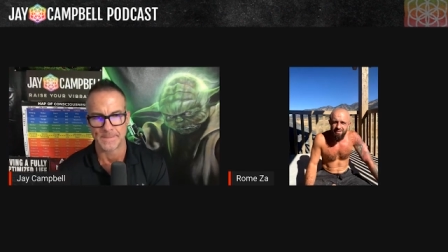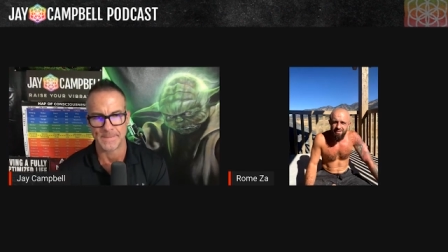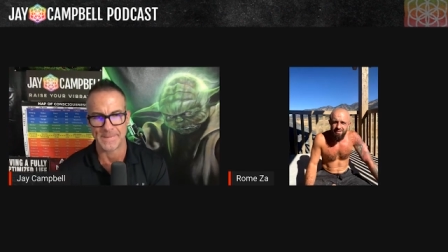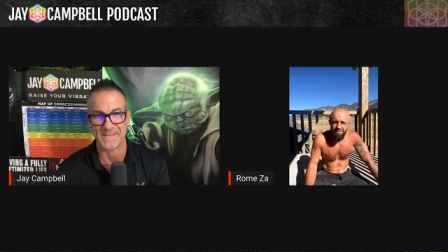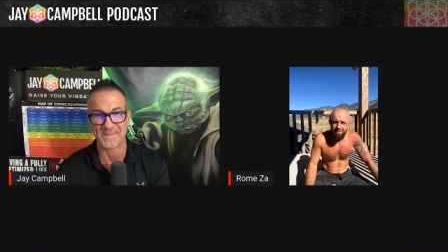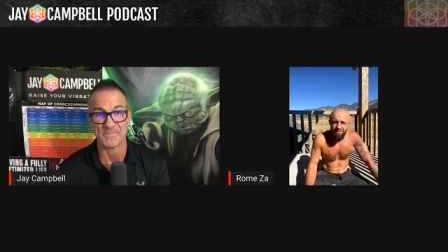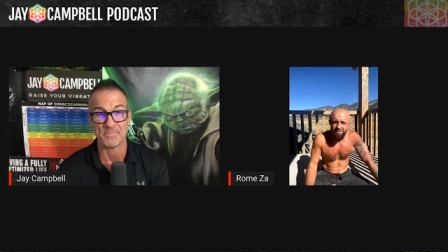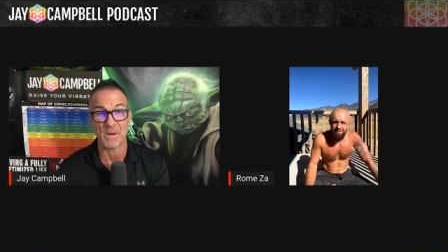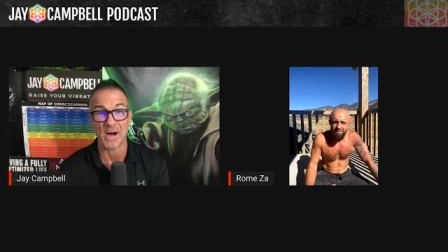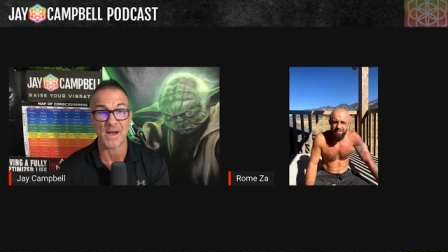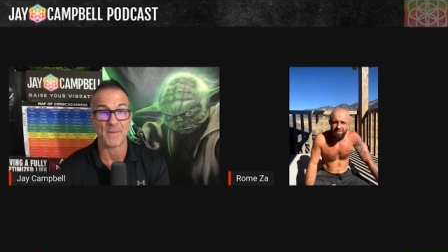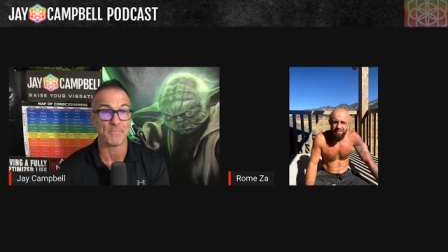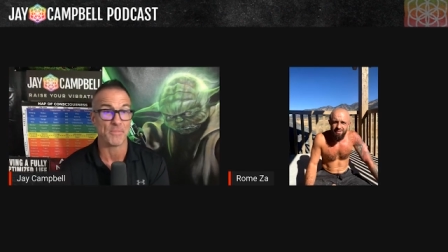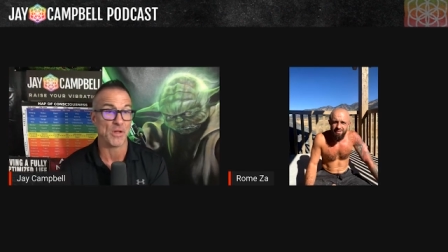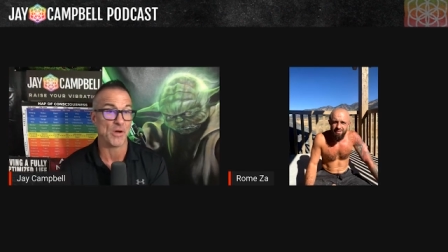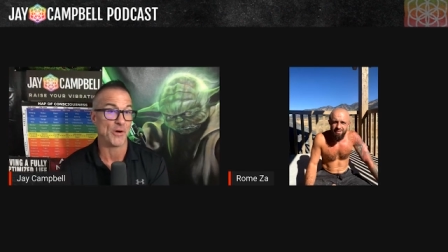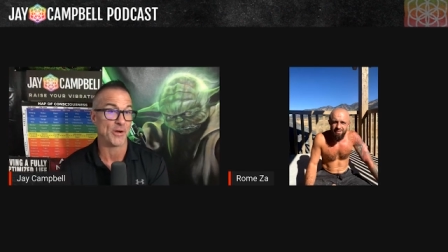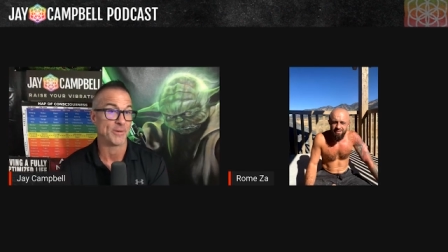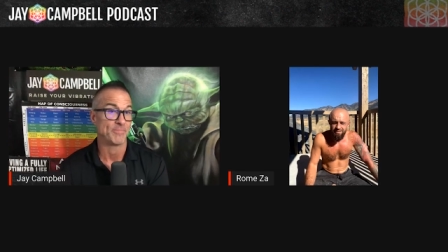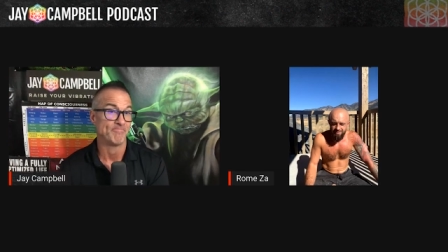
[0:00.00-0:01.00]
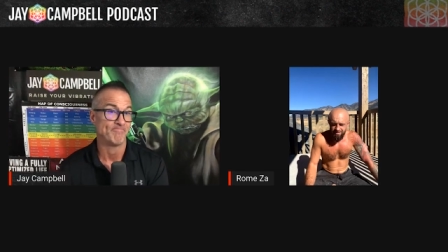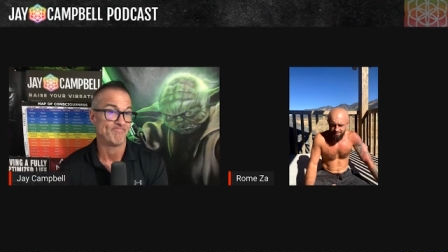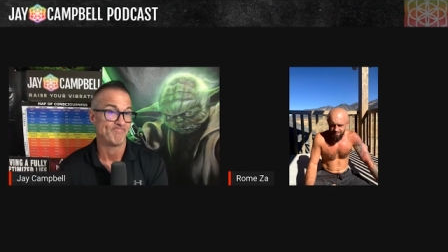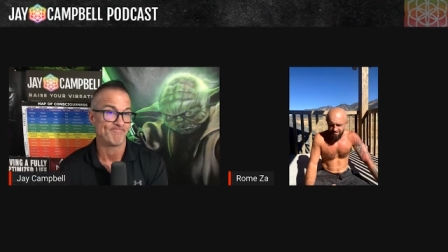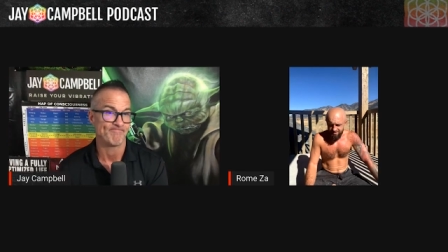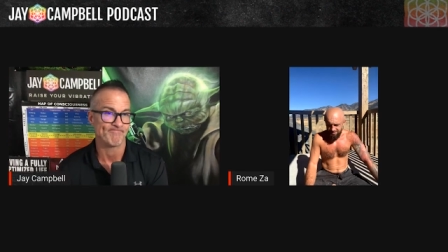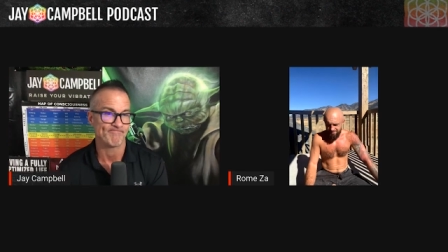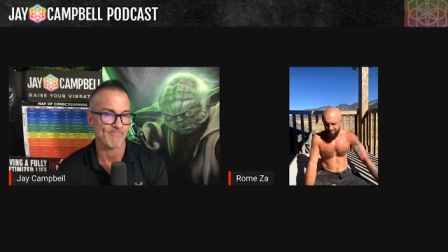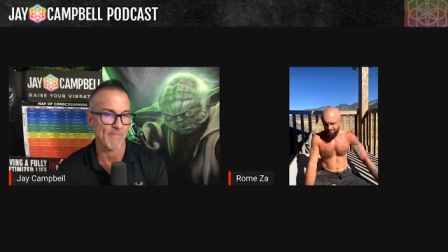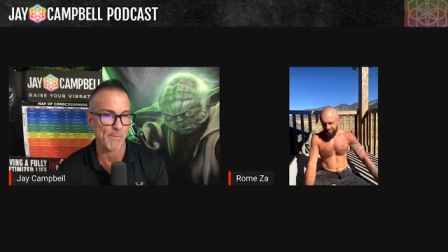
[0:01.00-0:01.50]
It's mind blowing.
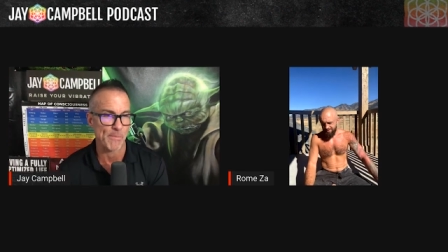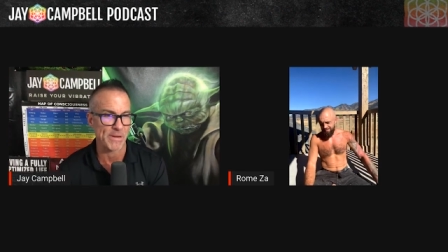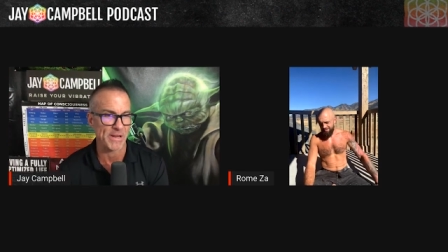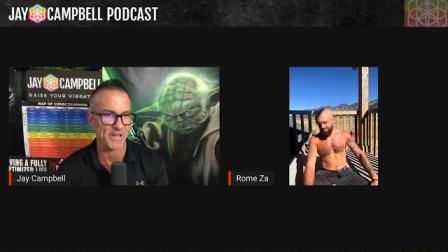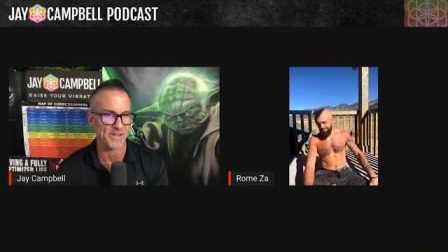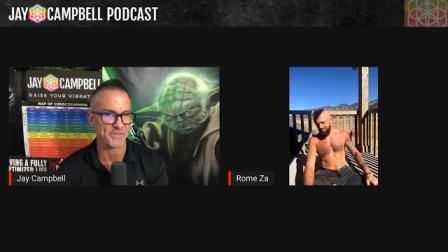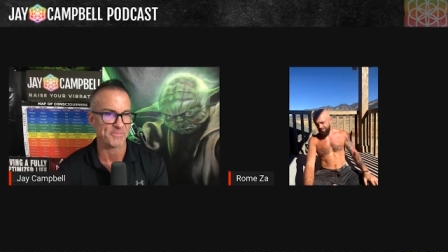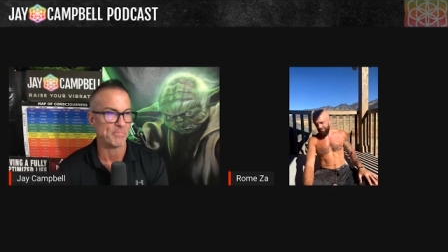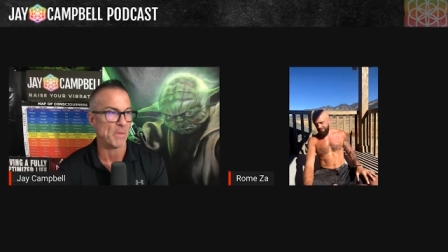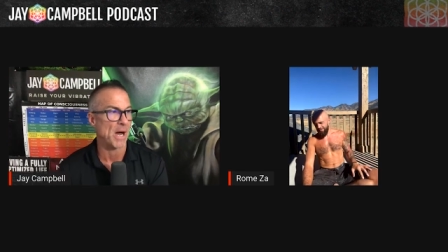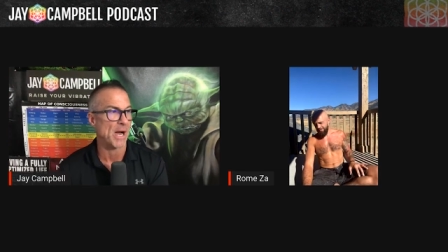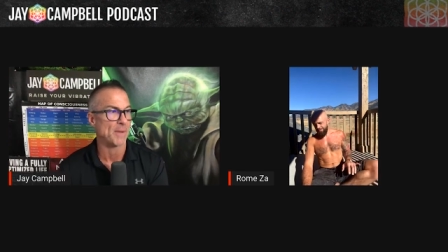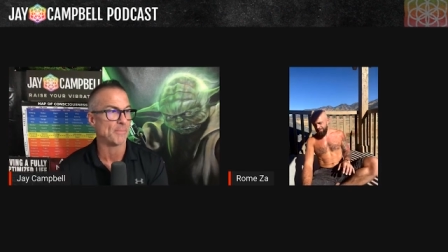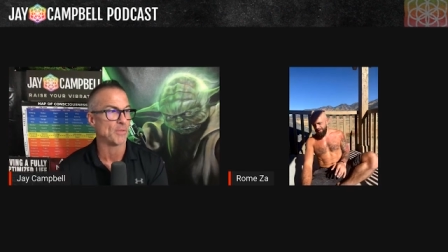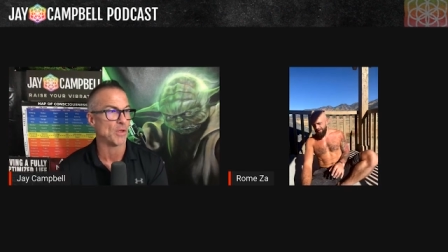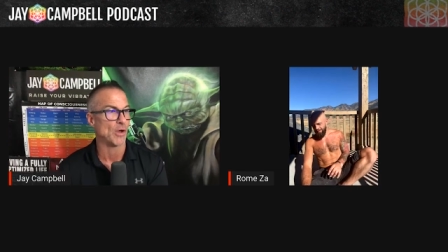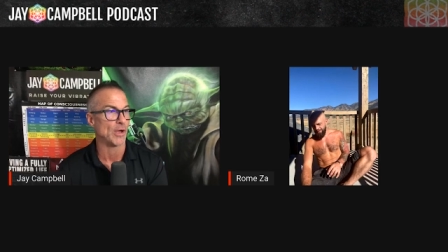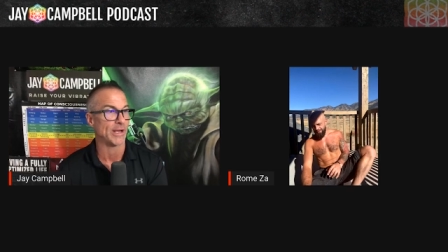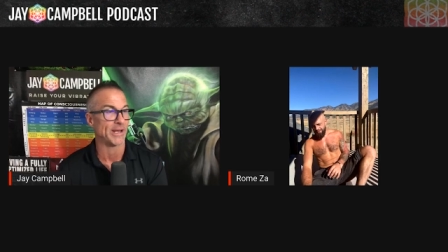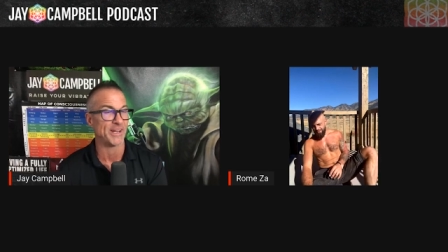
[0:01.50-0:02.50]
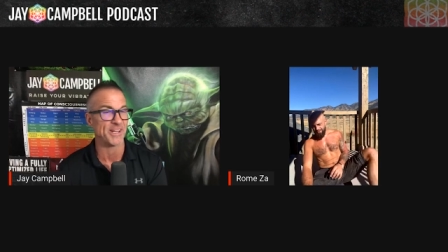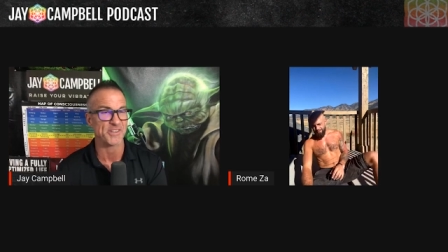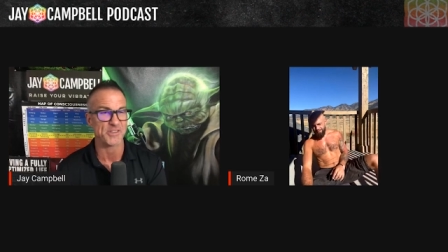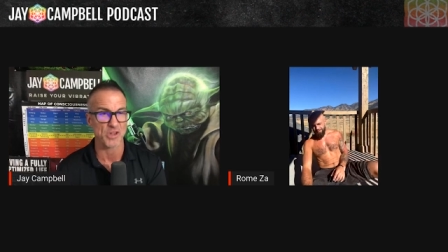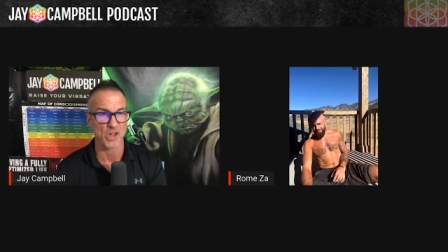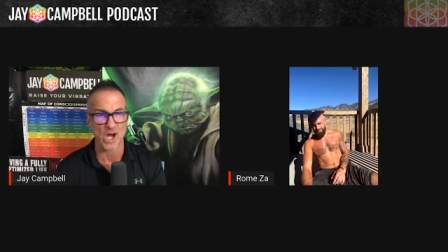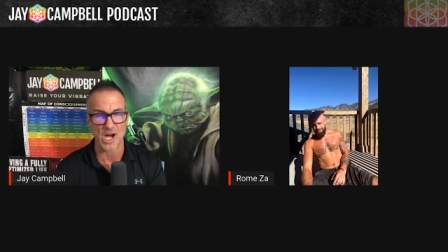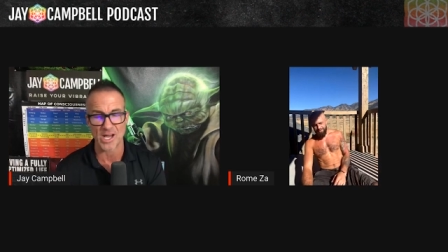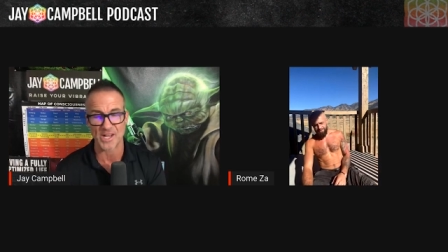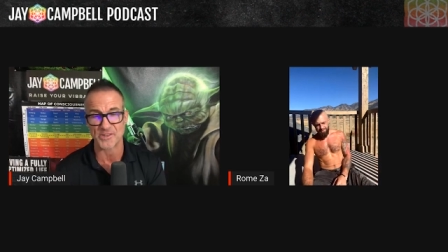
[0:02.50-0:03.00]
I mean, it's mind blowing, and it's
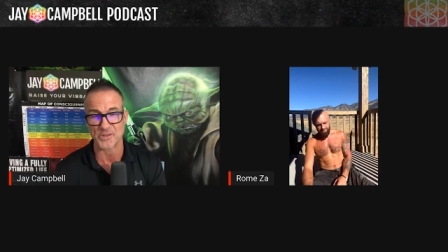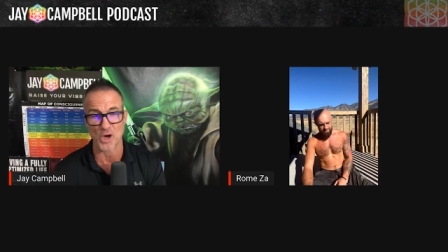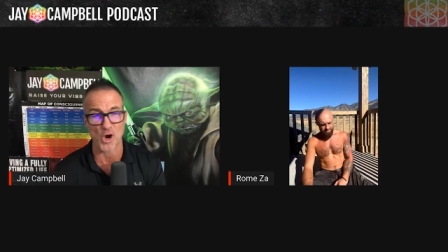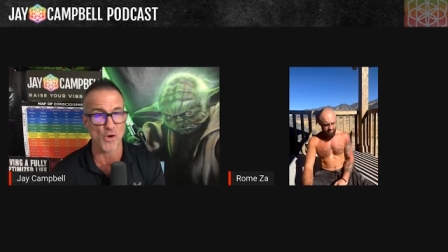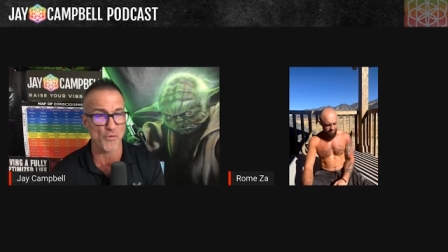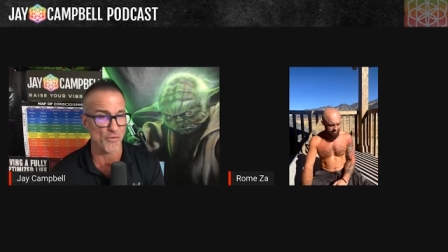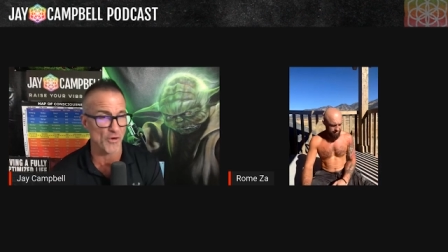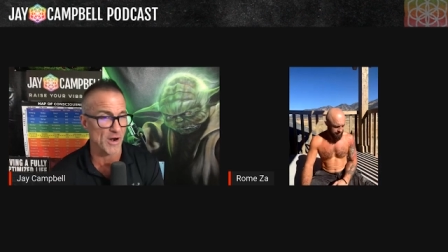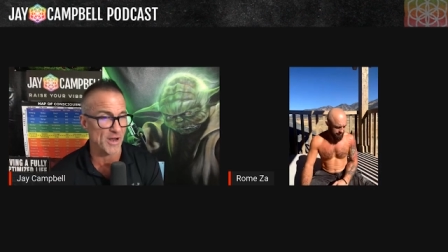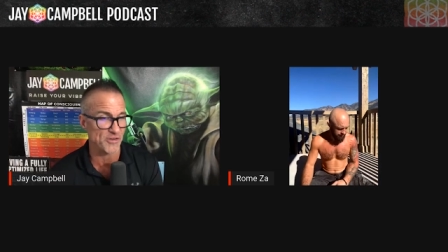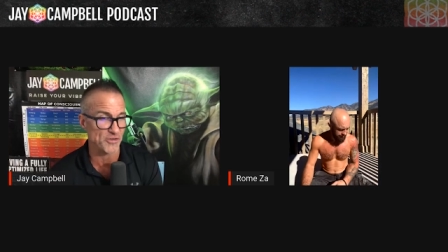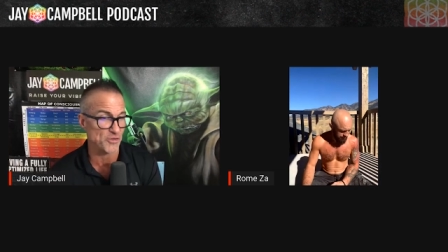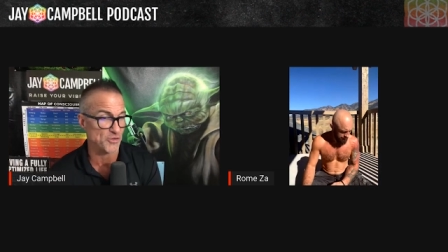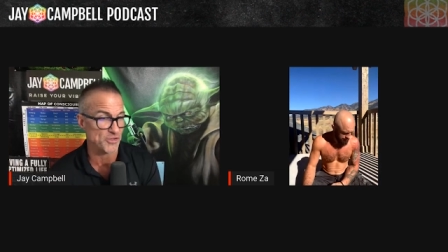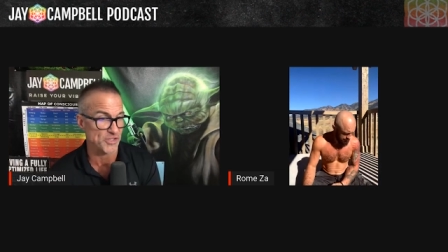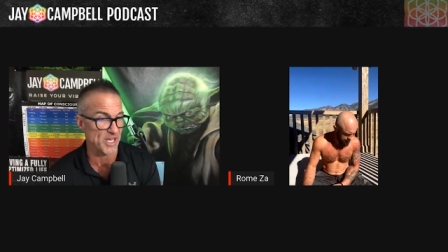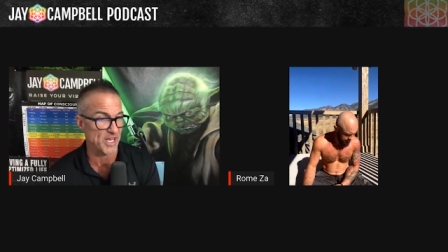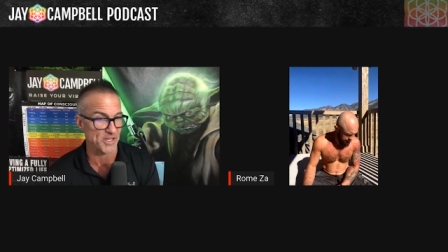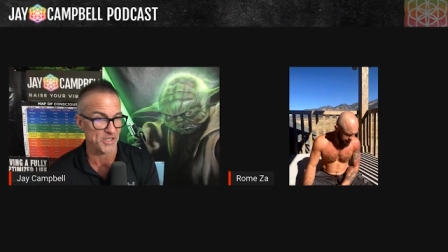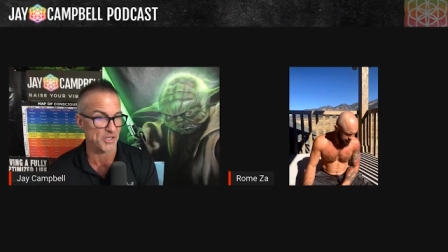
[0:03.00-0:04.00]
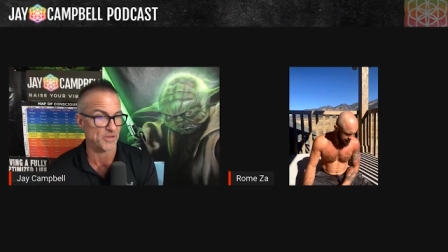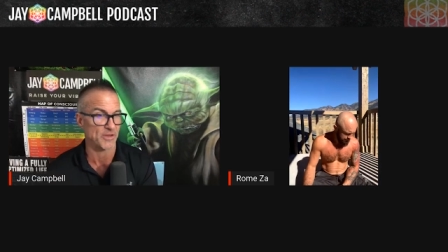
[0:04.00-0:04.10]
it's over, as you said.